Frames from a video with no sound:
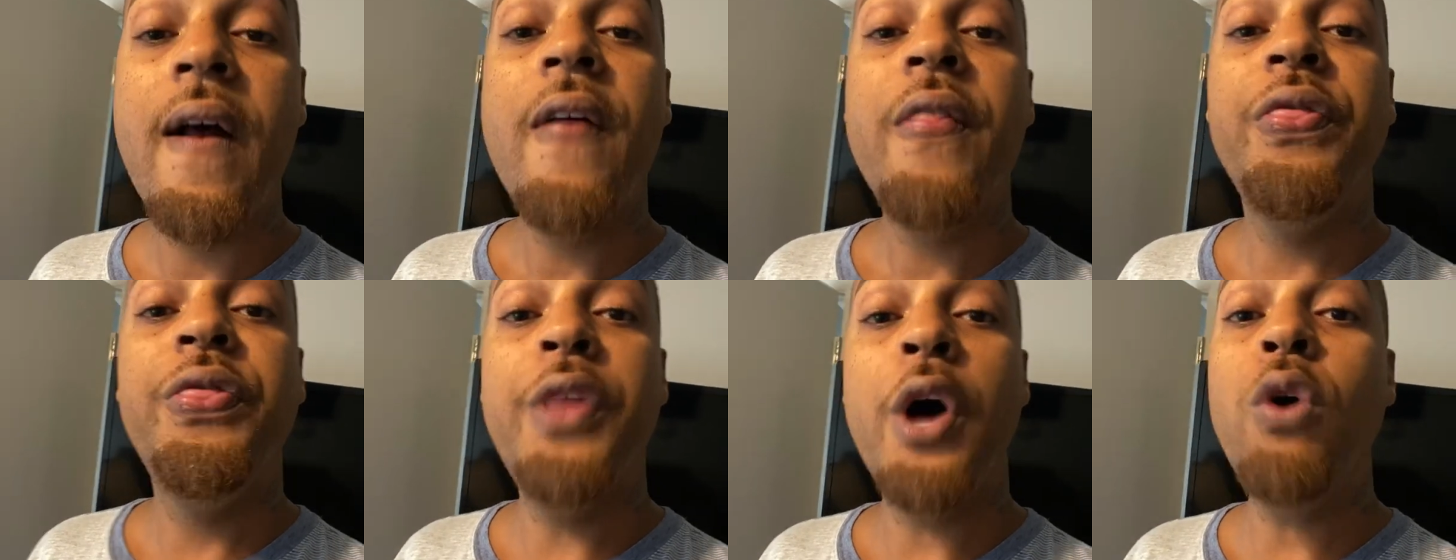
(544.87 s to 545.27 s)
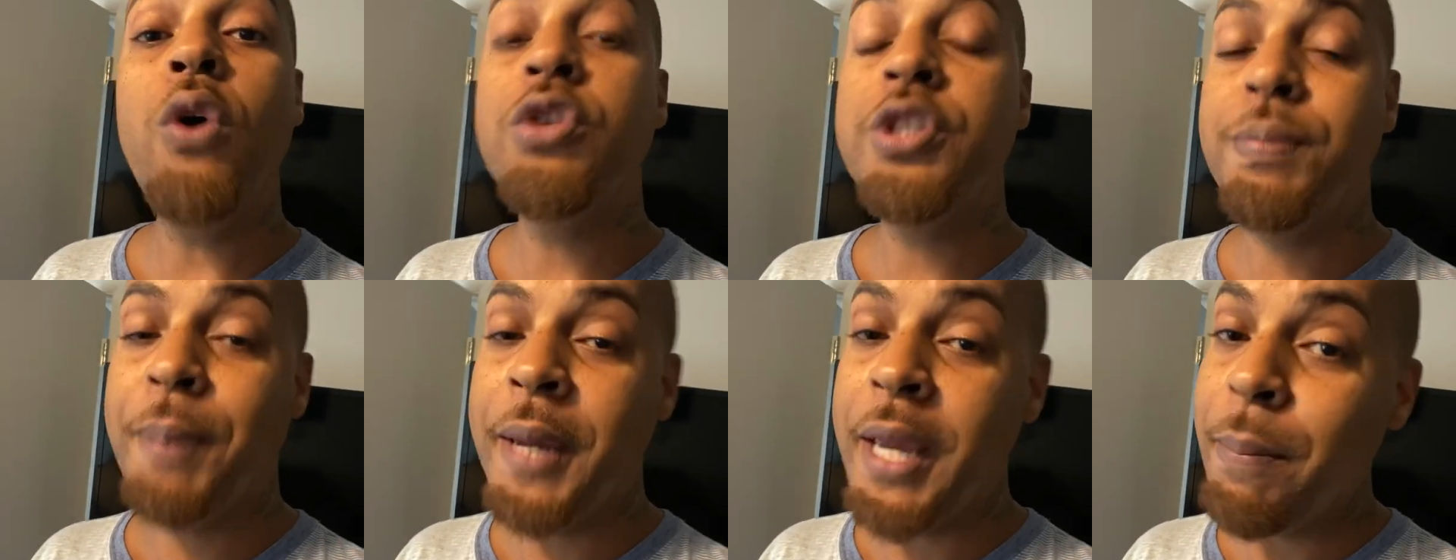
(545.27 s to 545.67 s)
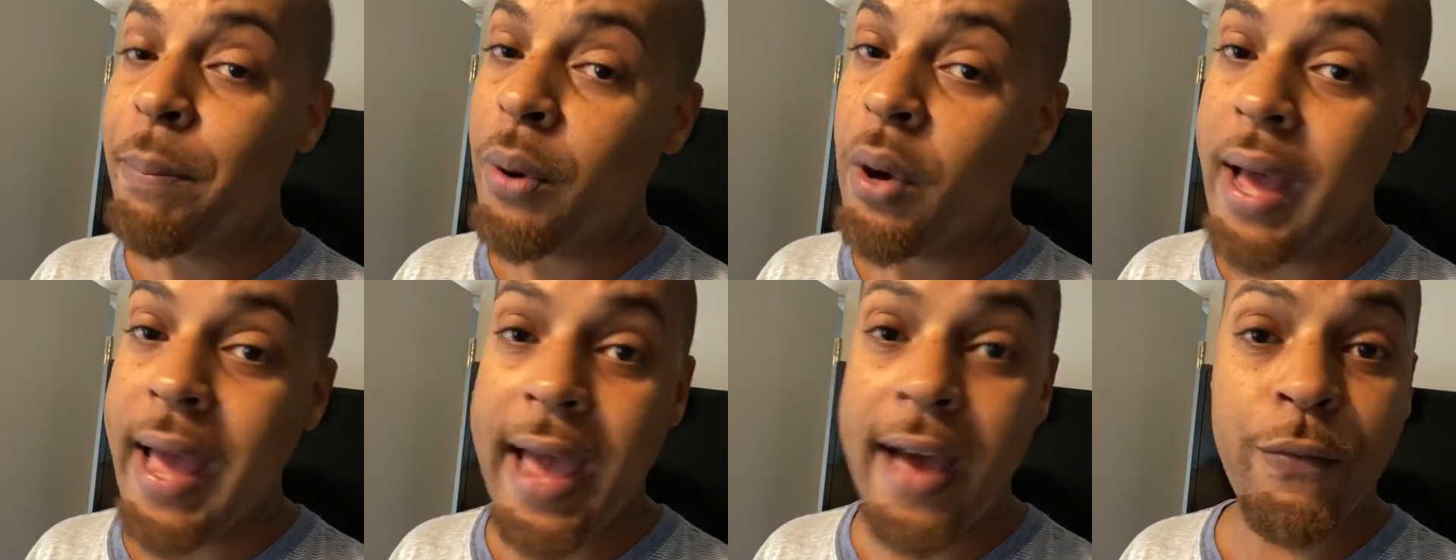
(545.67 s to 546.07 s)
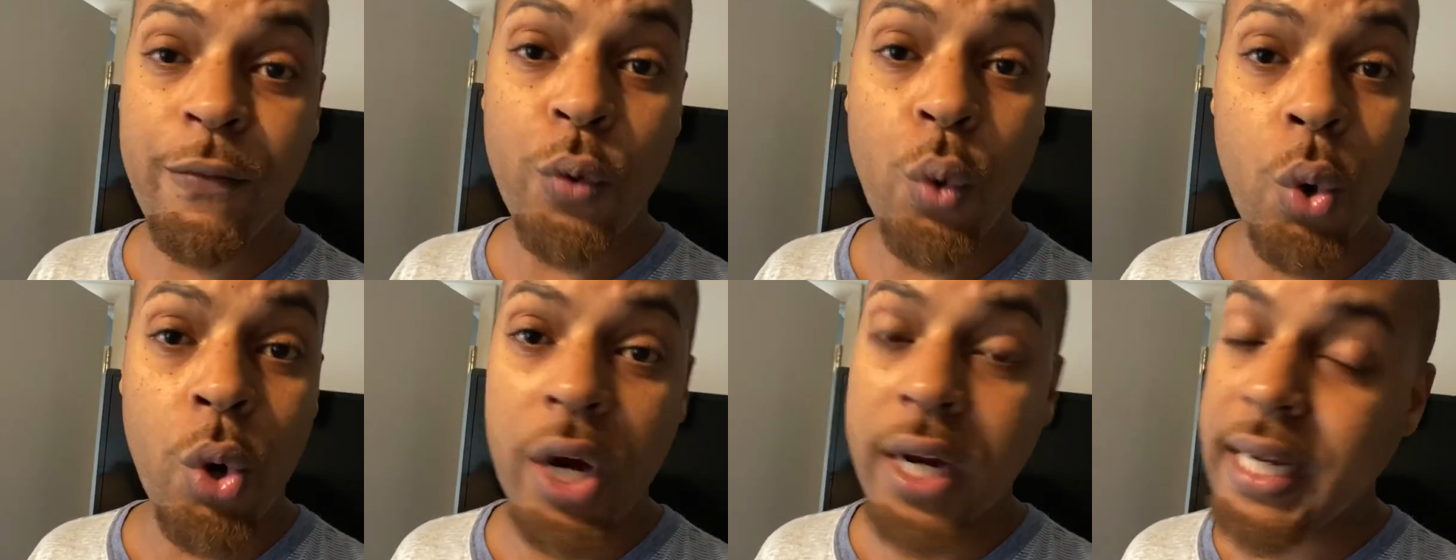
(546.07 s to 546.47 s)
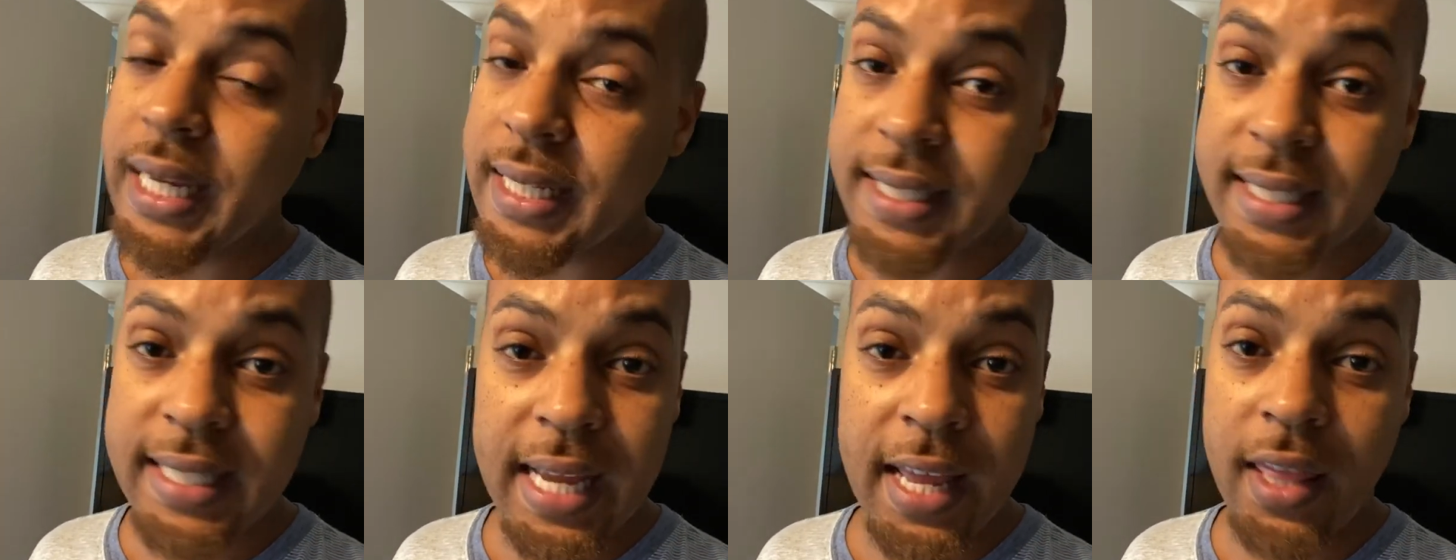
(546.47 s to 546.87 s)
Those people have
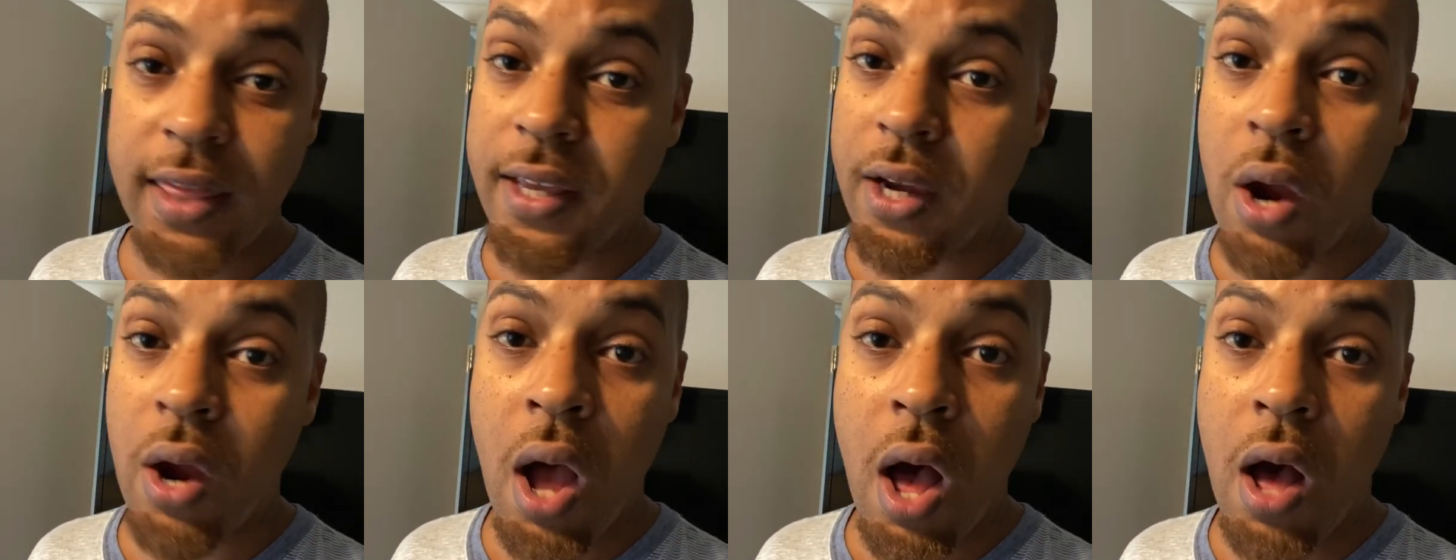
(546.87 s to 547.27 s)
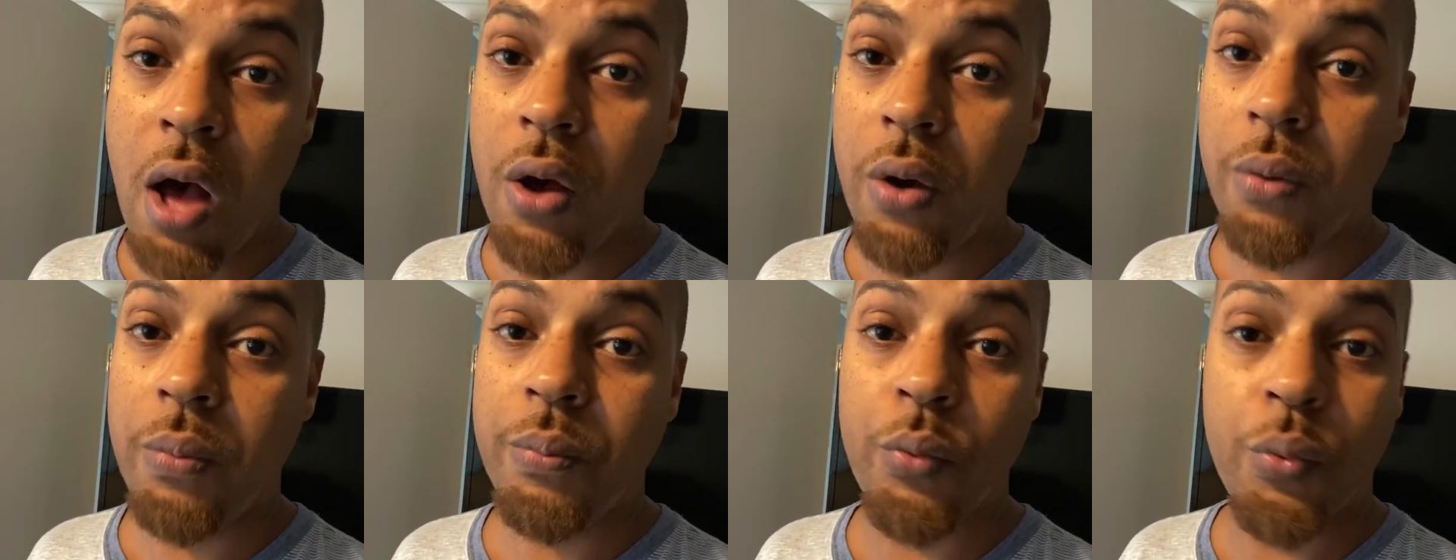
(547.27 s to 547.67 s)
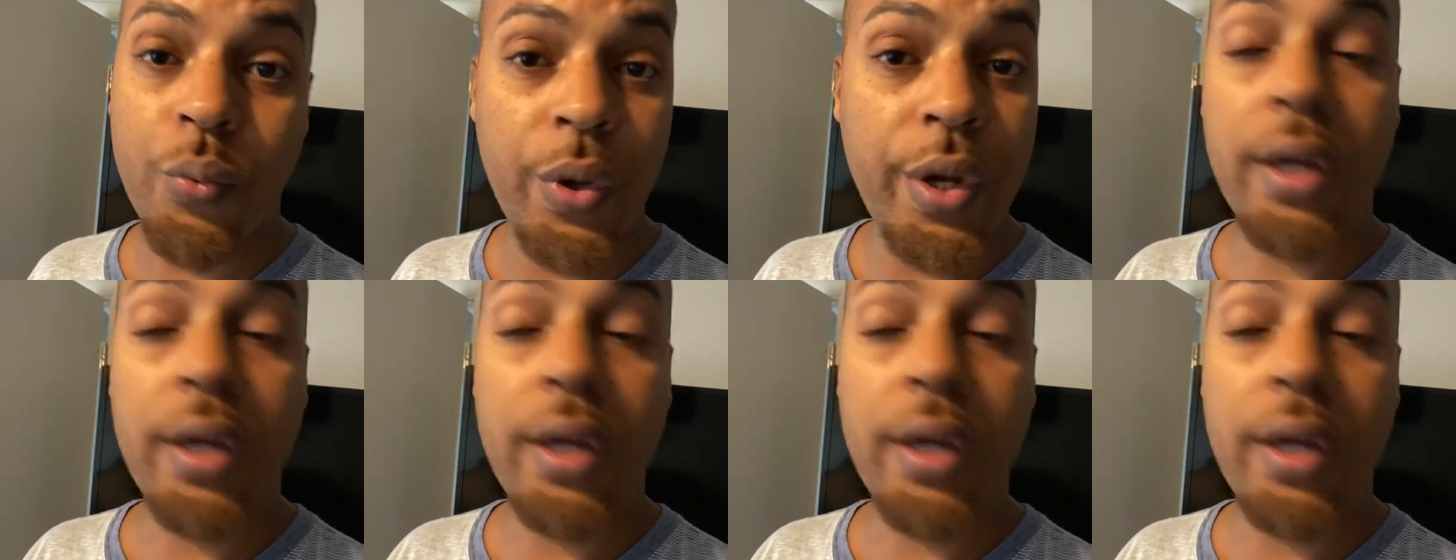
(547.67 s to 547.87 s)
orchids in their home.